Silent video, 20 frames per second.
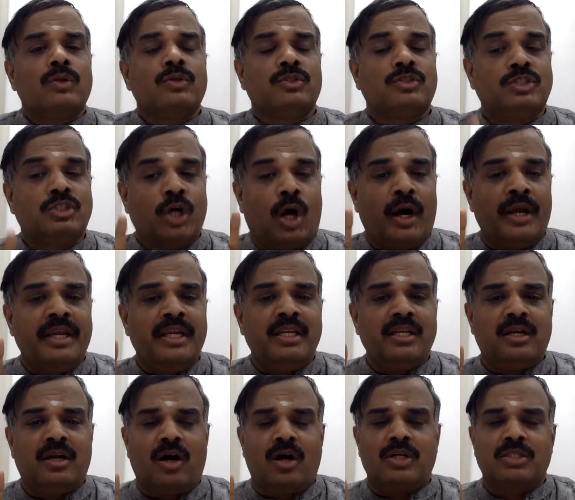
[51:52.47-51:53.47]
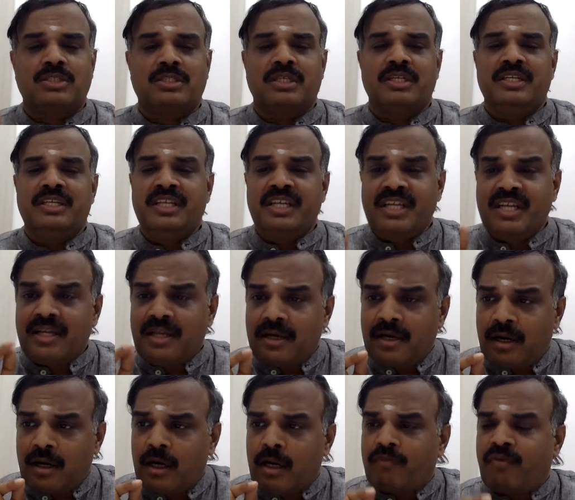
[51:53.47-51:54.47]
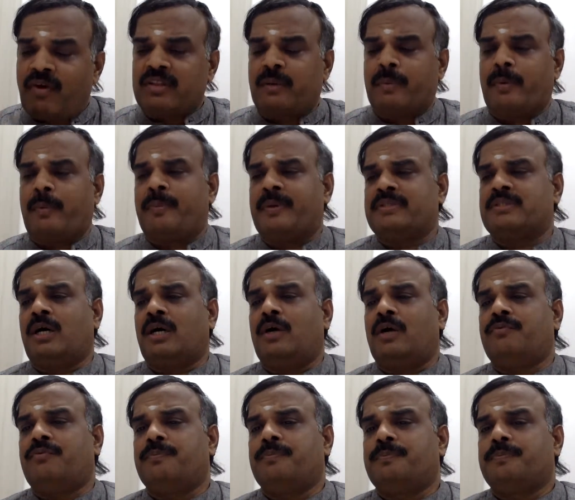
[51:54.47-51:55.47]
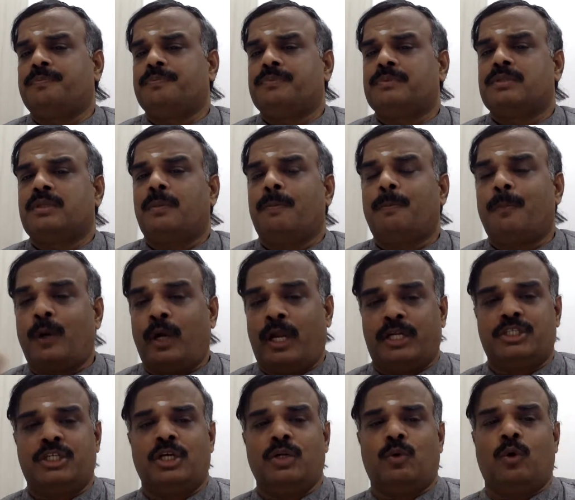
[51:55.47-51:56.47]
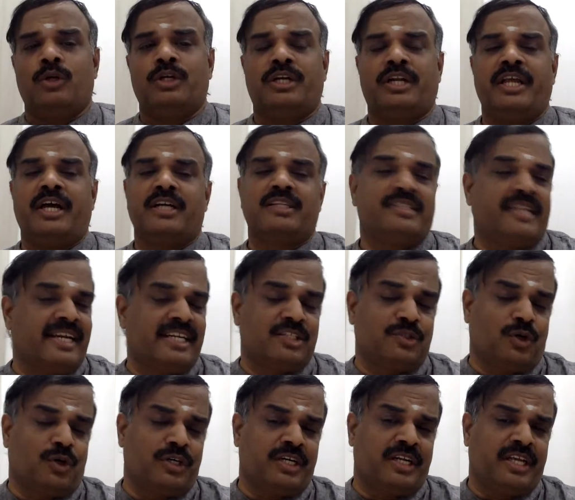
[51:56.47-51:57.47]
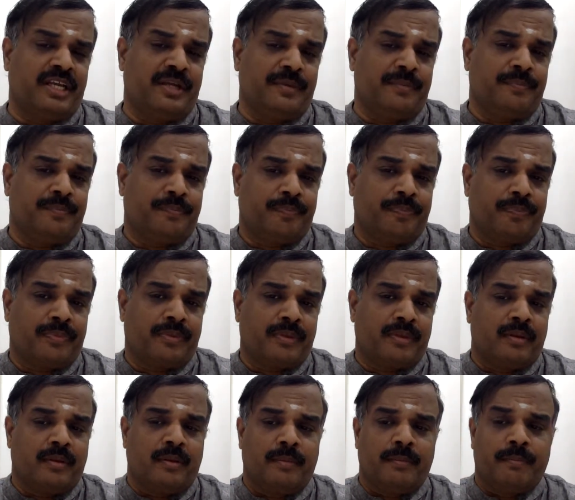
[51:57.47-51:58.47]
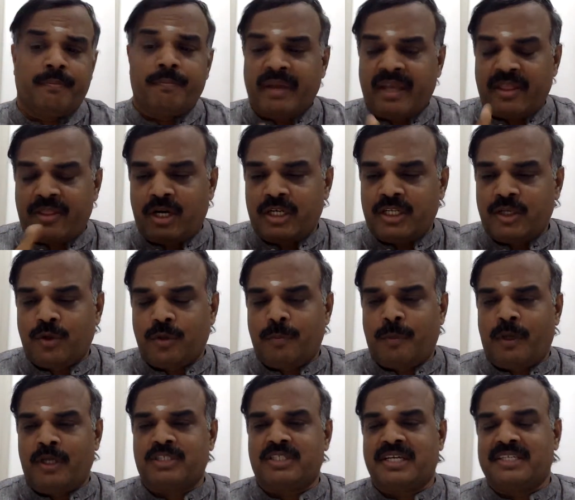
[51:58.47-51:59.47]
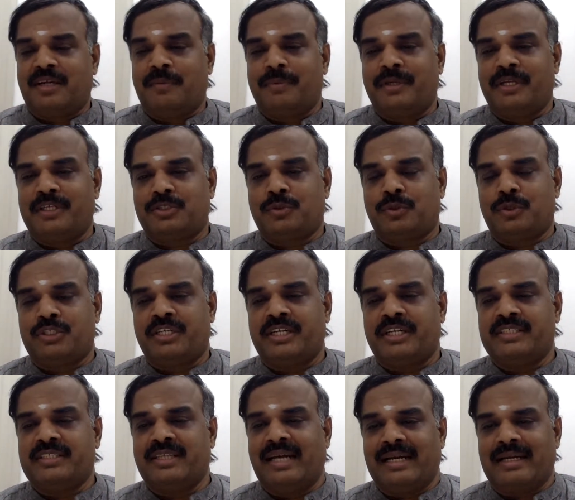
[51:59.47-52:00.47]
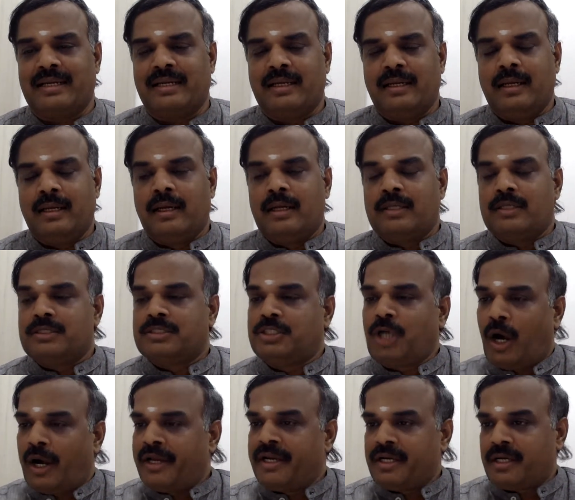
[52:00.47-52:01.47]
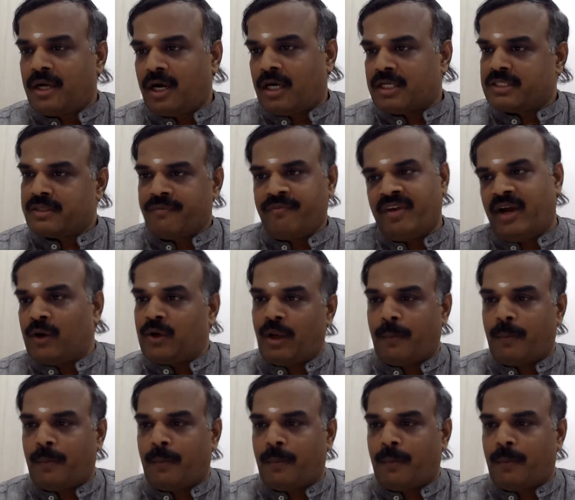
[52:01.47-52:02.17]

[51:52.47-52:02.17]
joint cost incurred for the purpose of production quantity or sales quantity. Based on that, one past exam test question is there. Joint cost, we have to